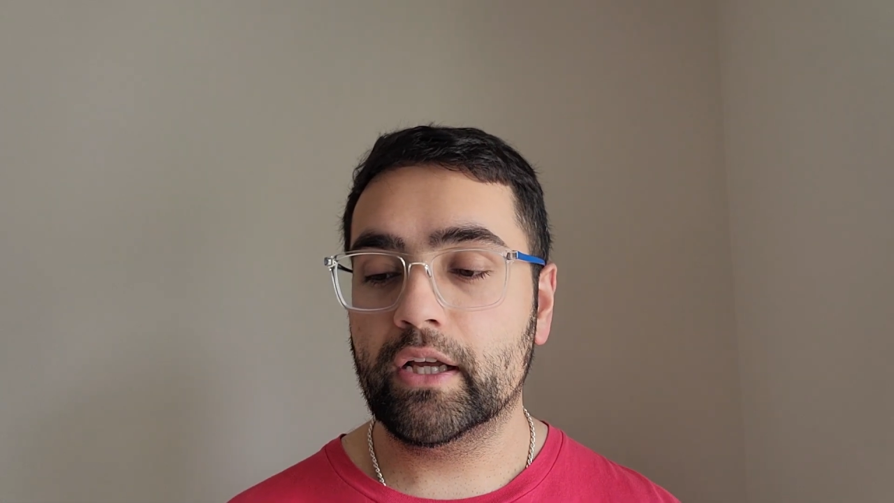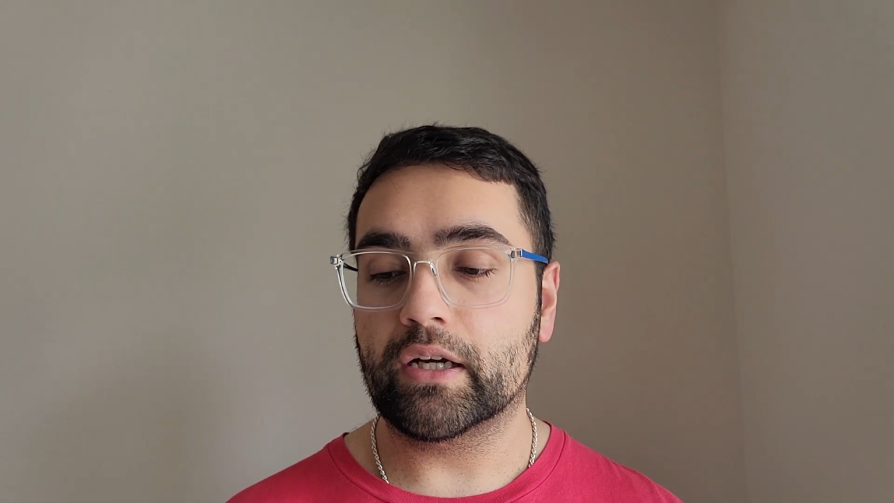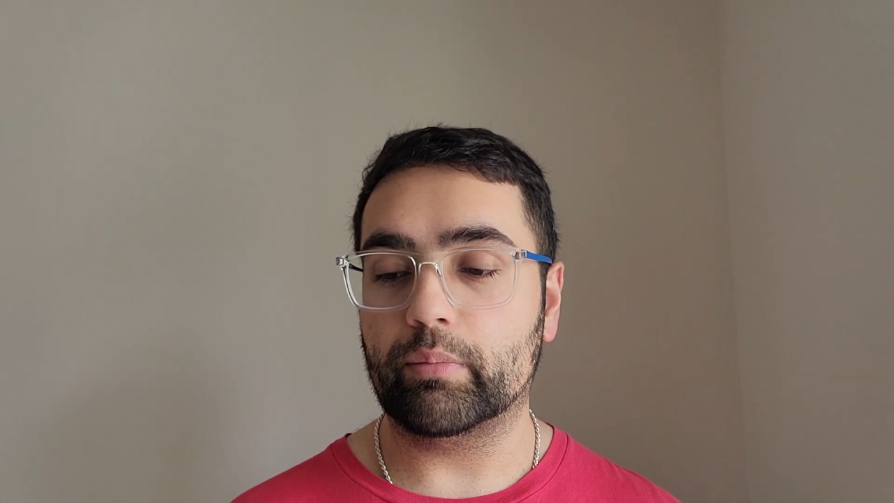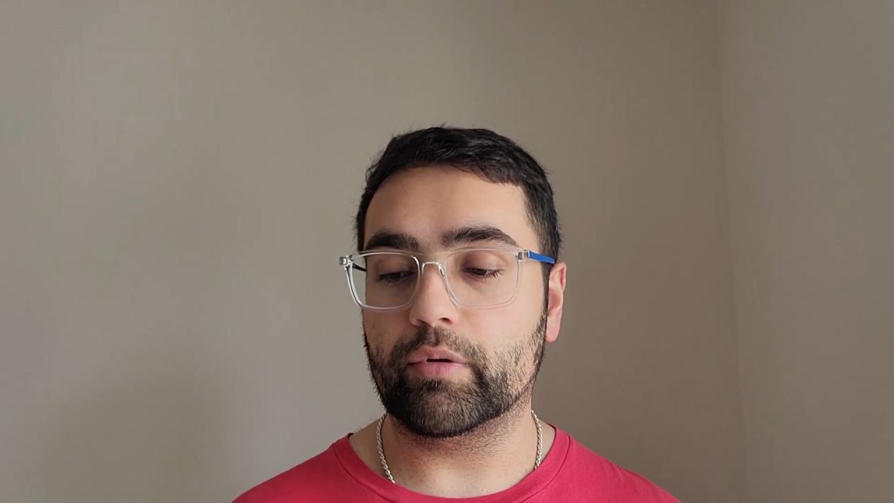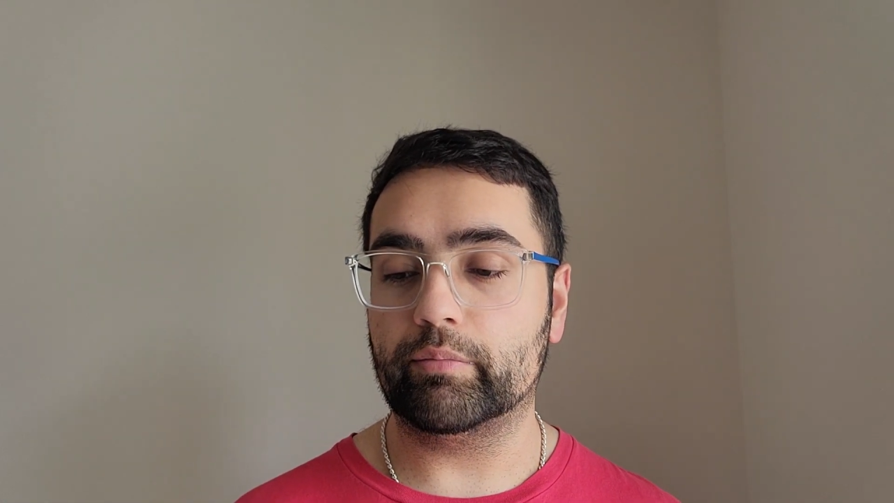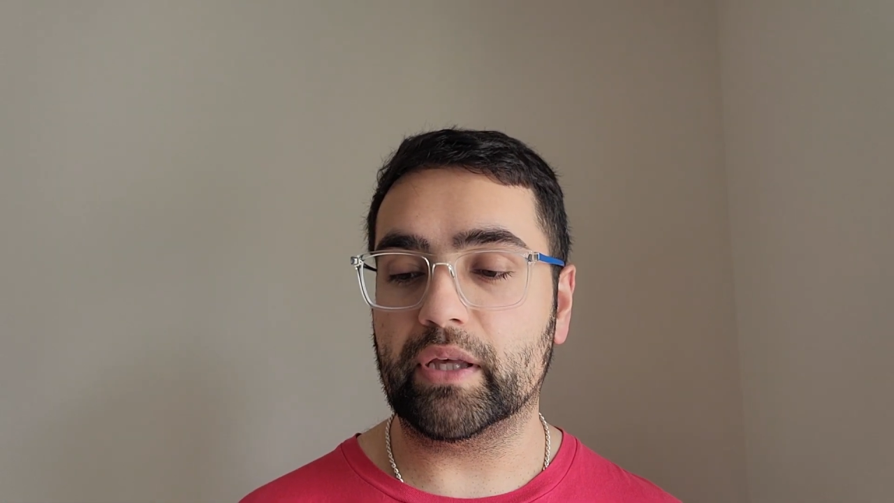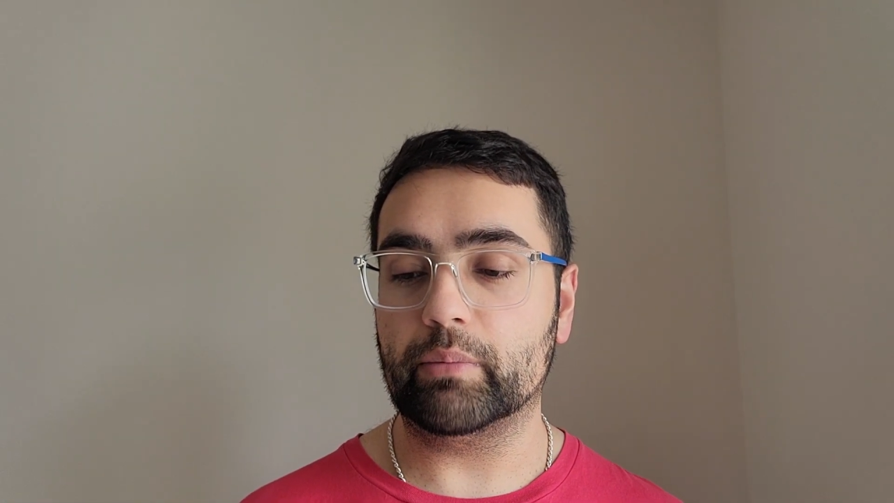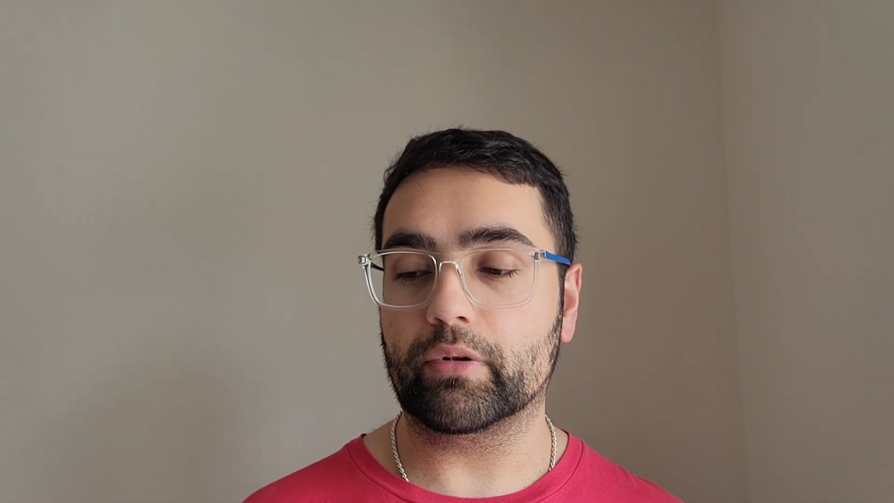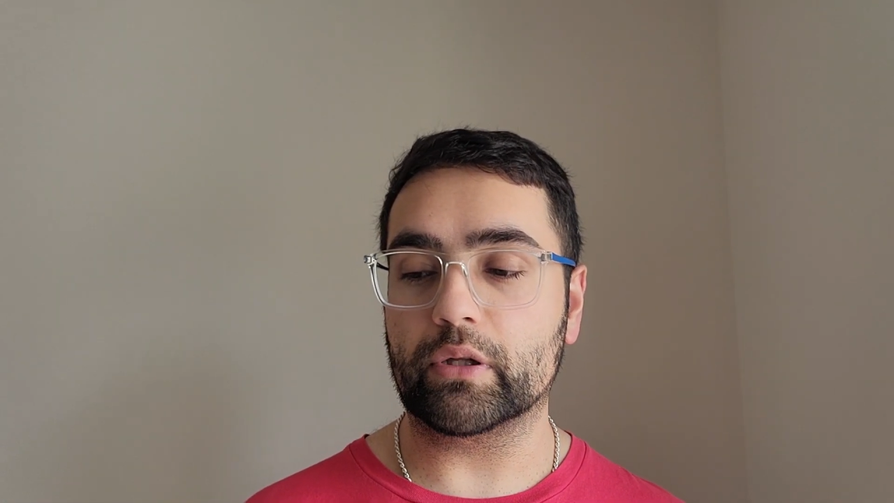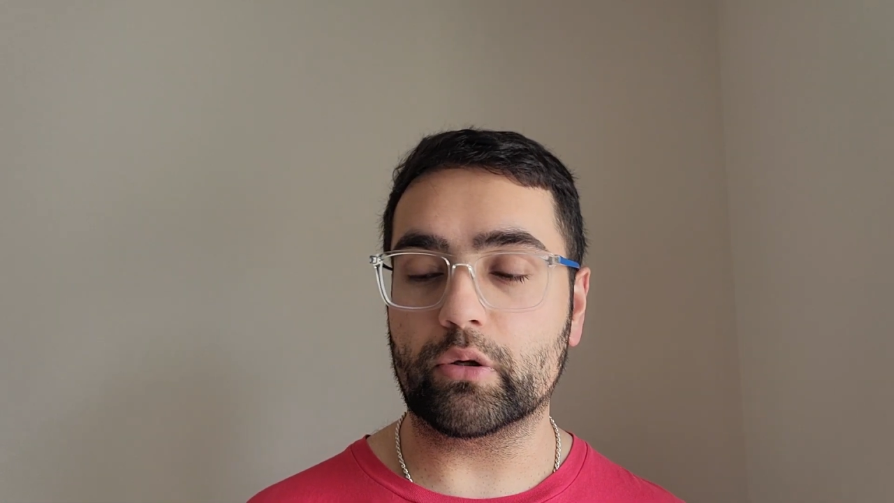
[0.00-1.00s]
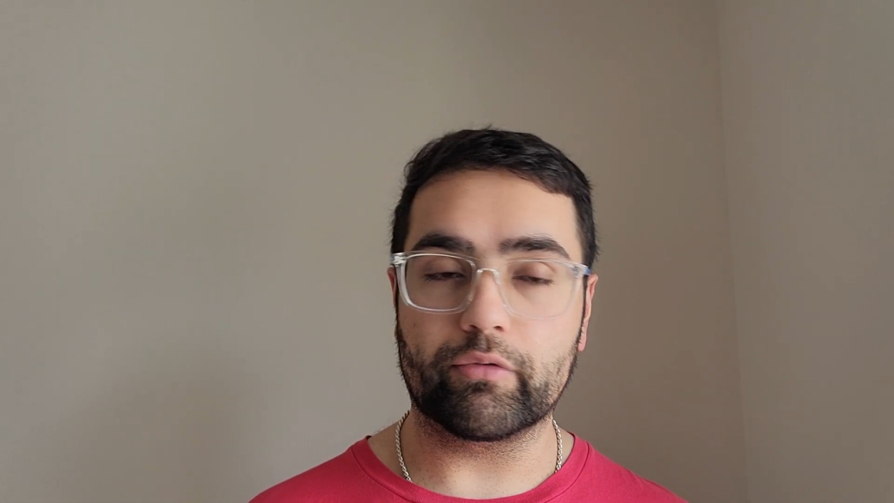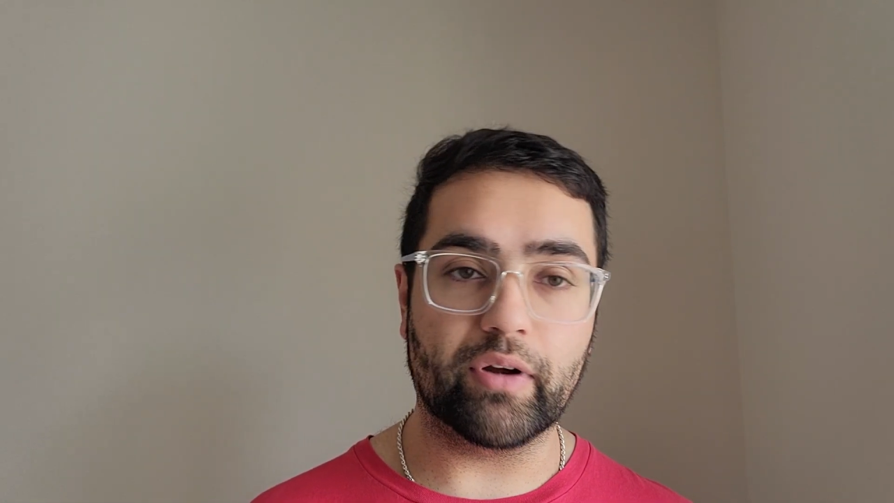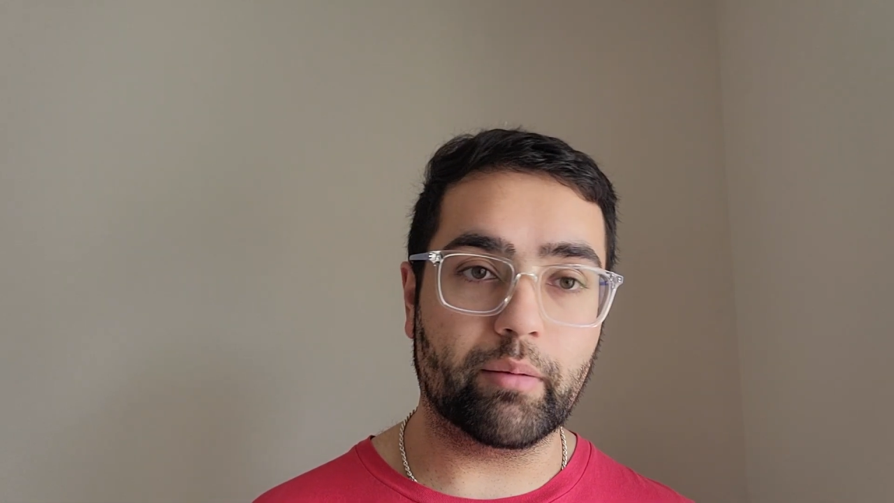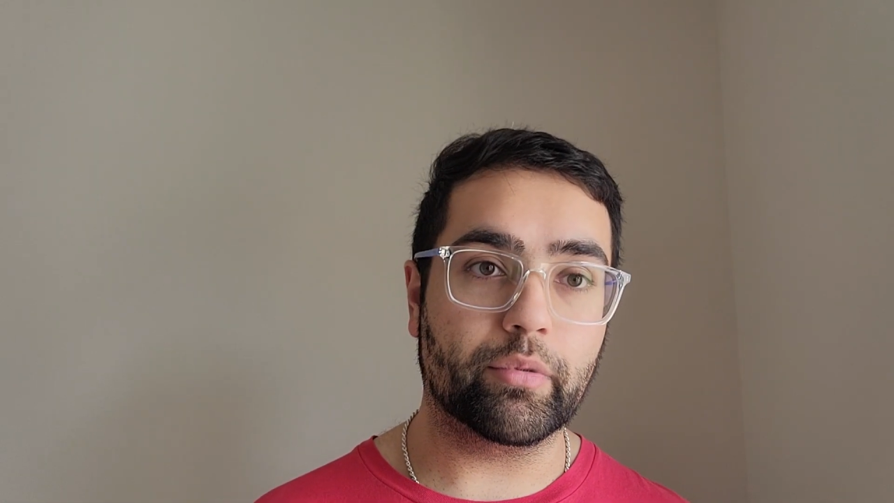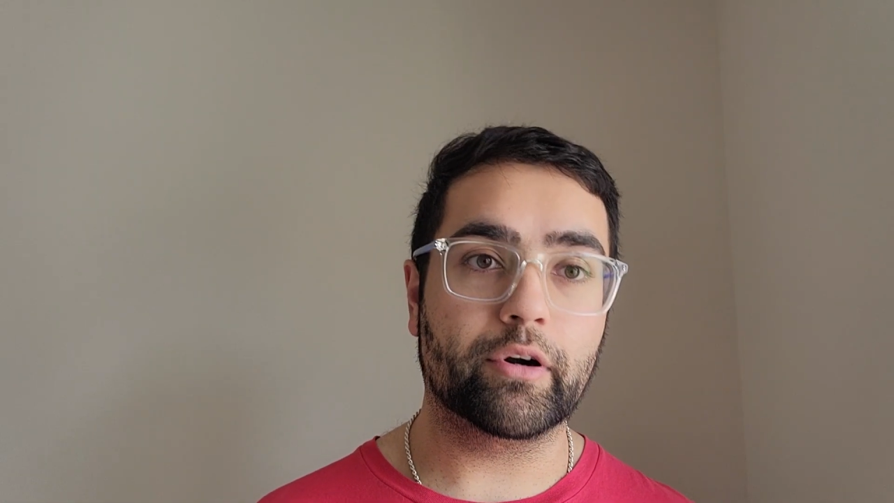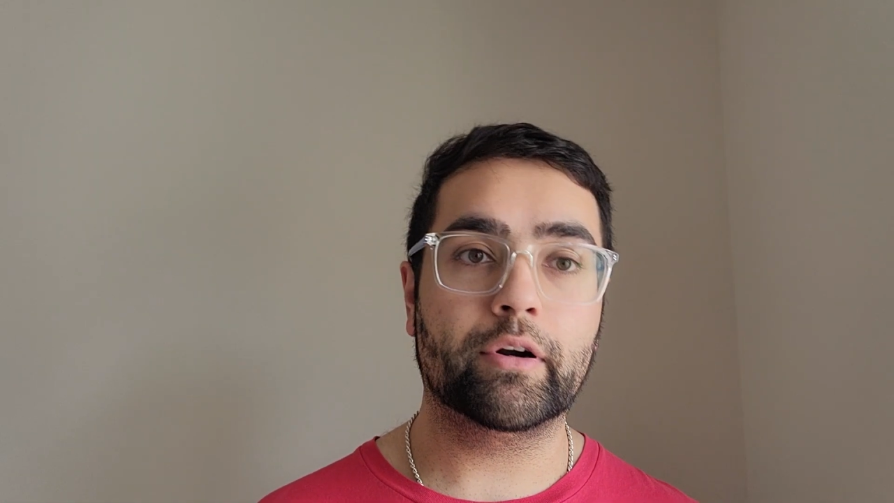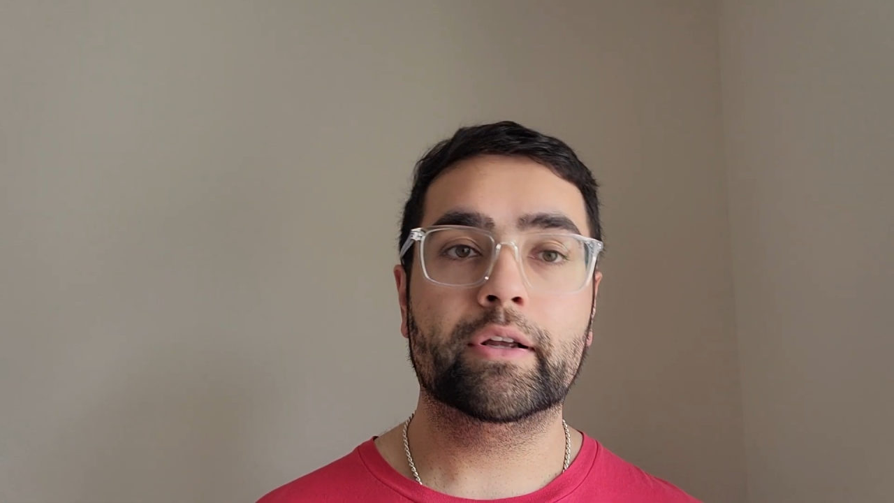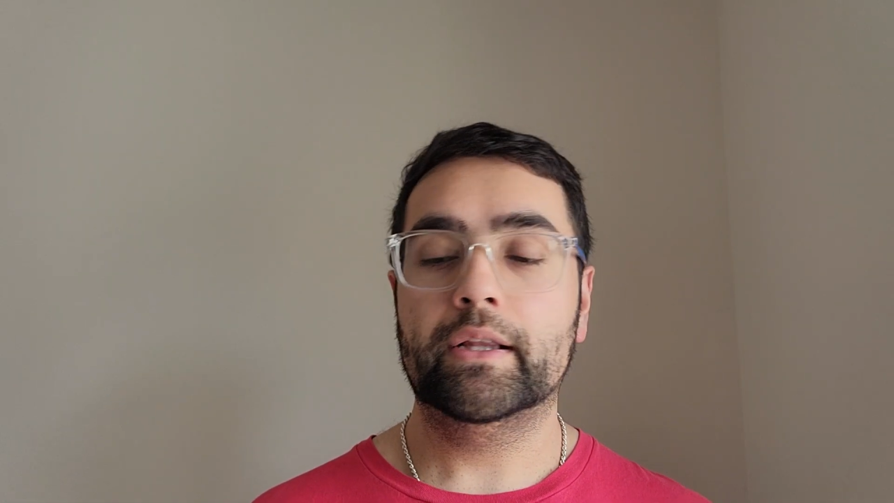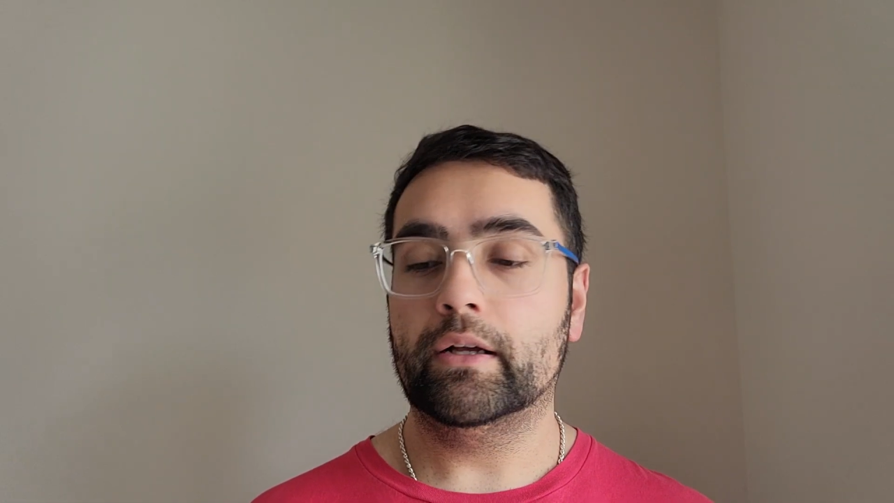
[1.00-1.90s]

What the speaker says: couple of people in November